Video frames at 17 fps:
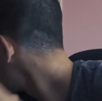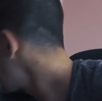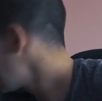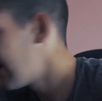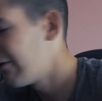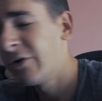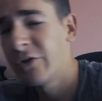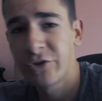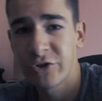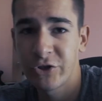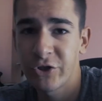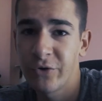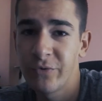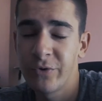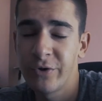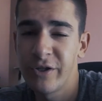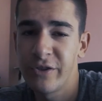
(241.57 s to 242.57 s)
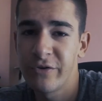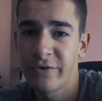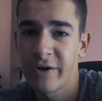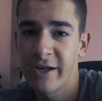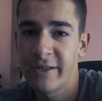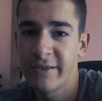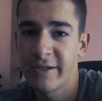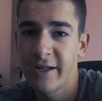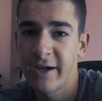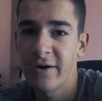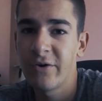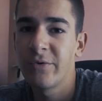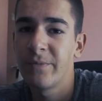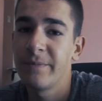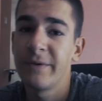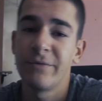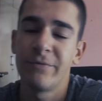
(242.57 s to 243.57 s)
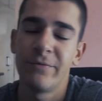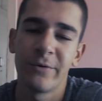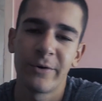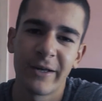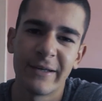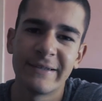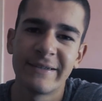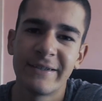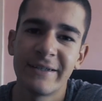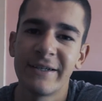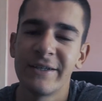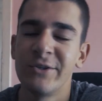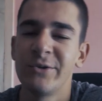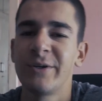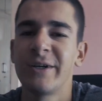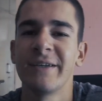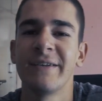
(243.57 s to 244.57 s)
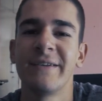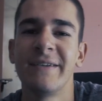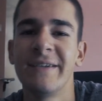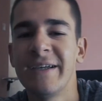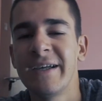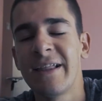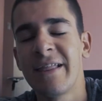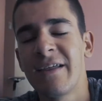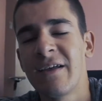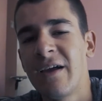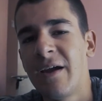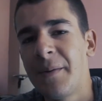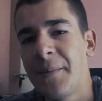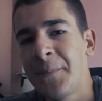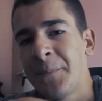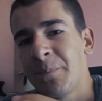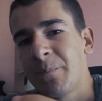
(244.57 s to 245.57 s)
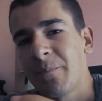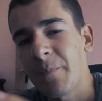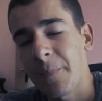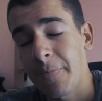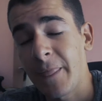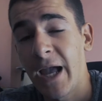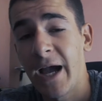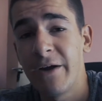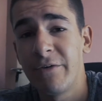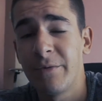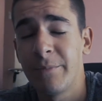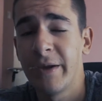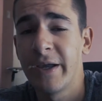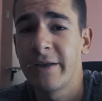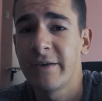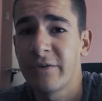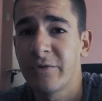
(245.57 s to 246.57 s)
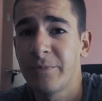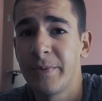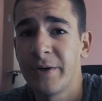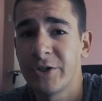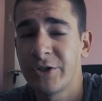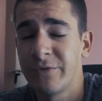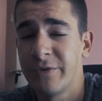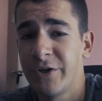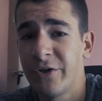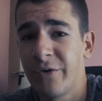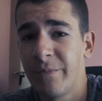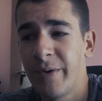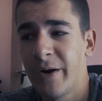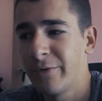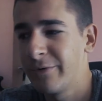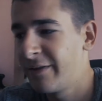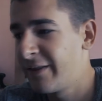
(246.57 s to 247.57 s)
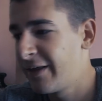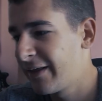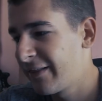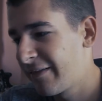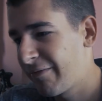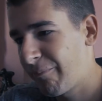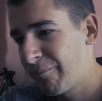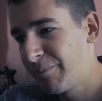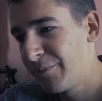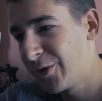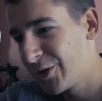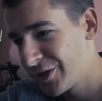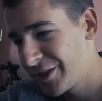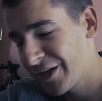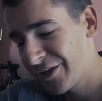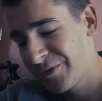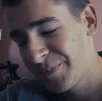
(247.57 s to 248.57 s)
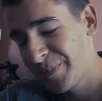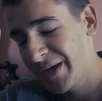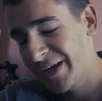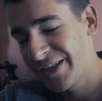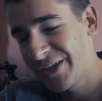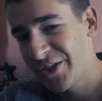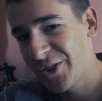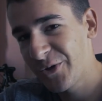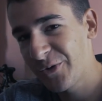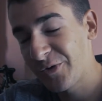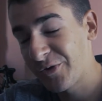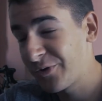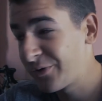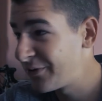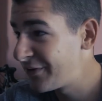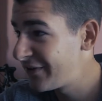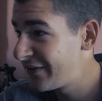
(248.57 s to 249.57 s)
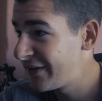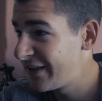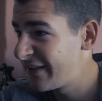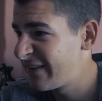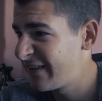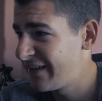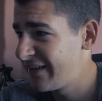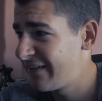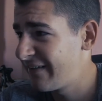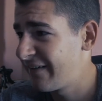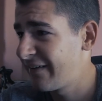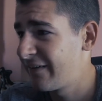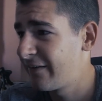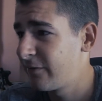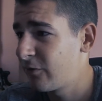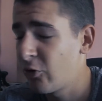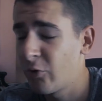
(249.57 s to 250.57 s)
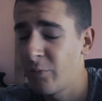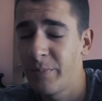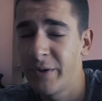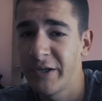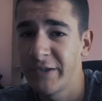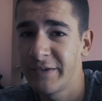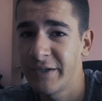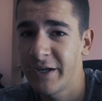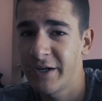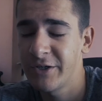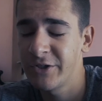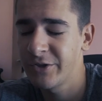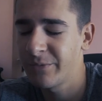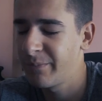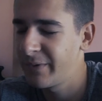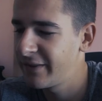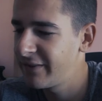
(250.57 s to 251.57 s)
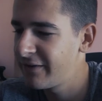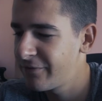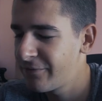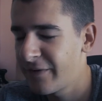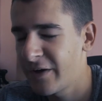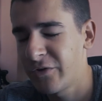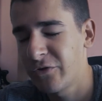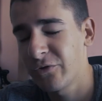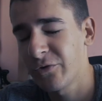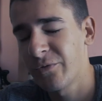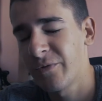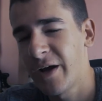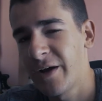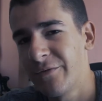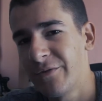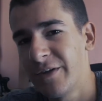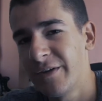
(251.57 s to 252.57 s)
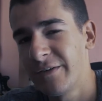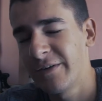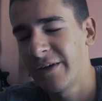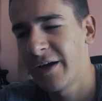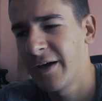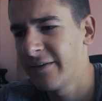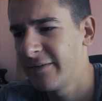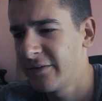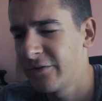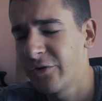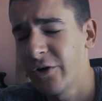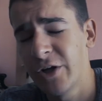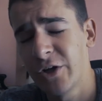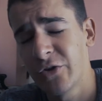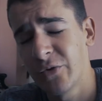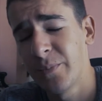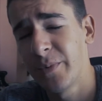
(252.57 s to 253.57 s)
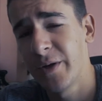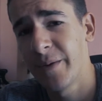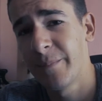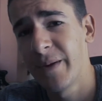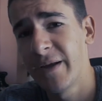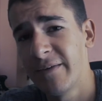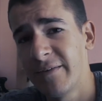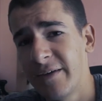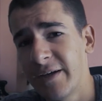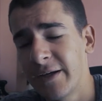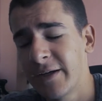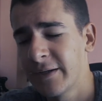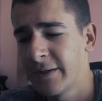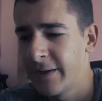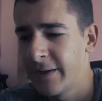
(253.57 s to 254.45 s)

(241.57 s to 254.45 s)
I won't show you it right now. If you can see it, you can see it. I will make a special video about that. Don't expect it too soon, since it's so big schedule, but if I survive this, guys, it's going to be amazing.